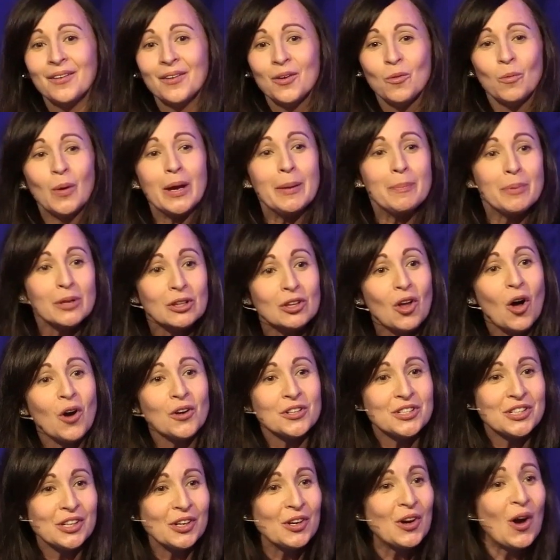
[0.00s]
We belong
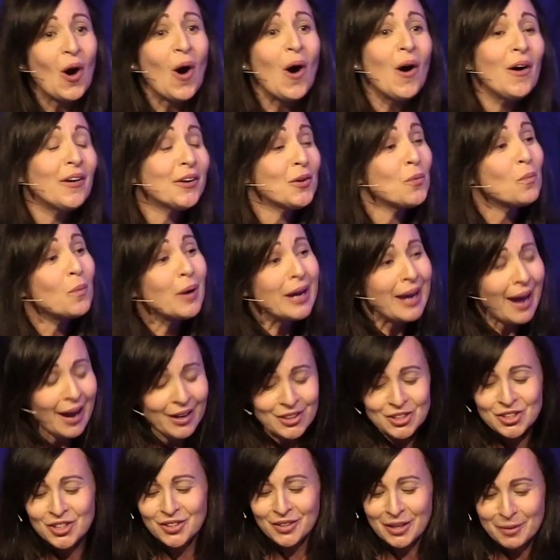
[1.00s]
to God and we
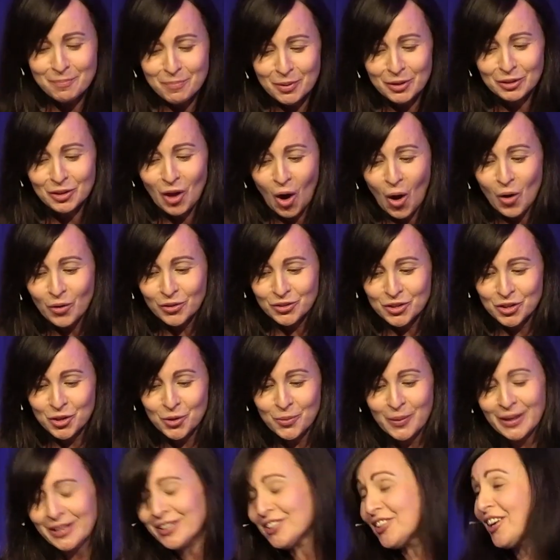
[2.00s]
actually belong
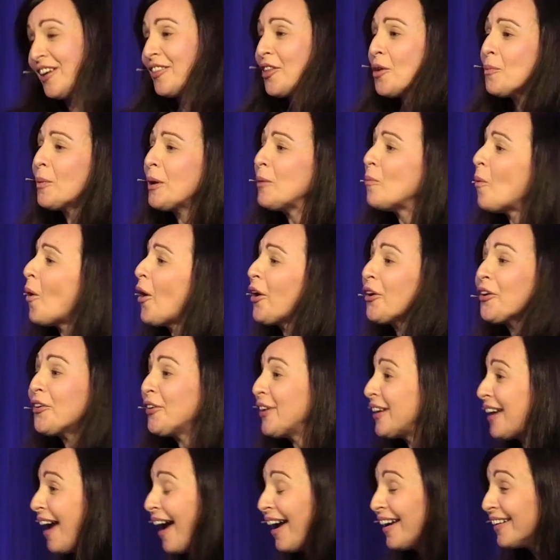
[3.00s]
to each other. We weren't
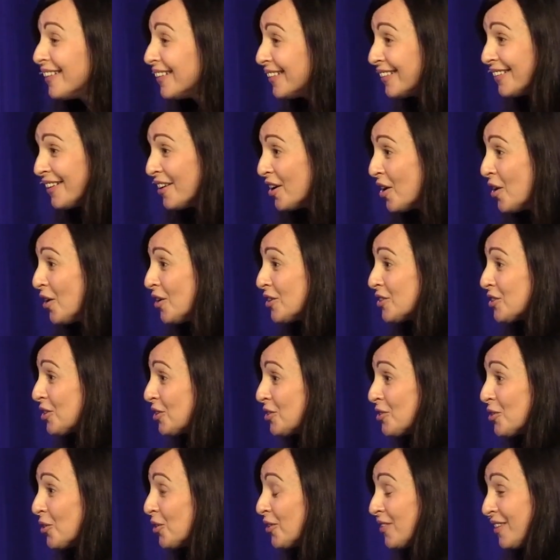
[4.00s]
created to
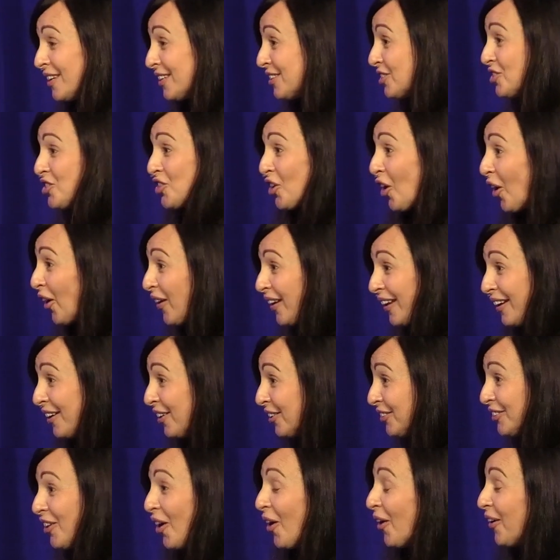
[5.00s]
do this journey
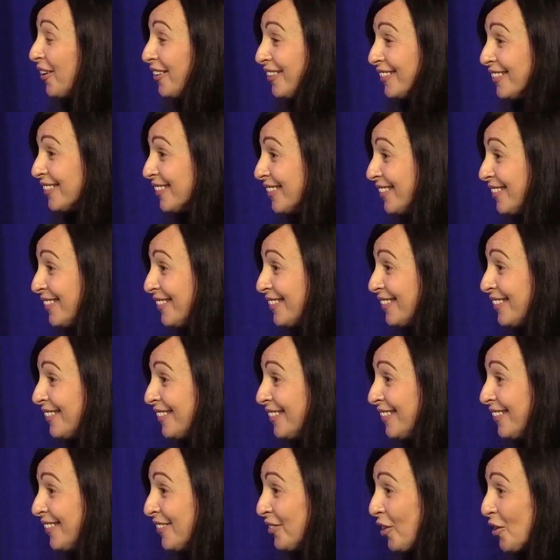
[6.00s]
alone.
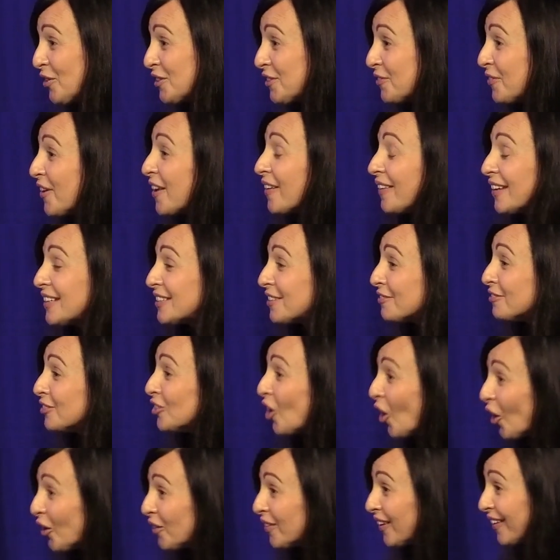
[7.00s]
Those feelings of
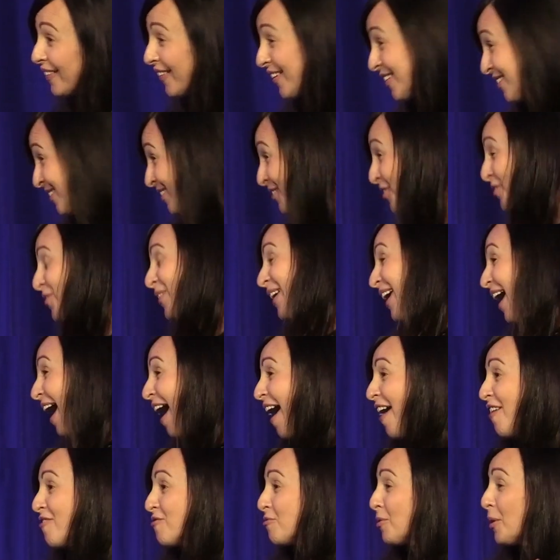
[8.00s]
loneliness that we
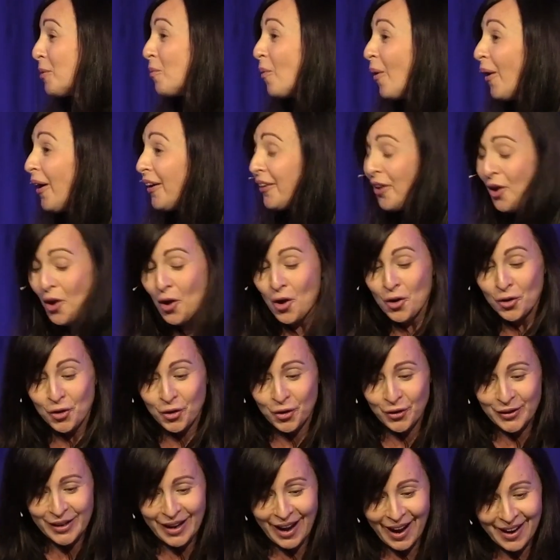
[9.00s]
have, we weren't
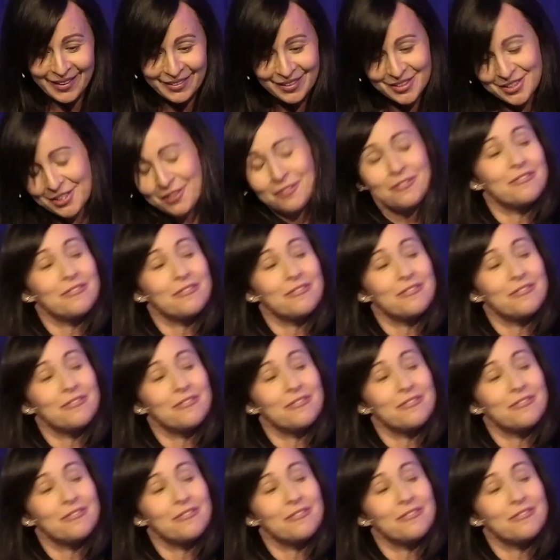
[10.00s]
created to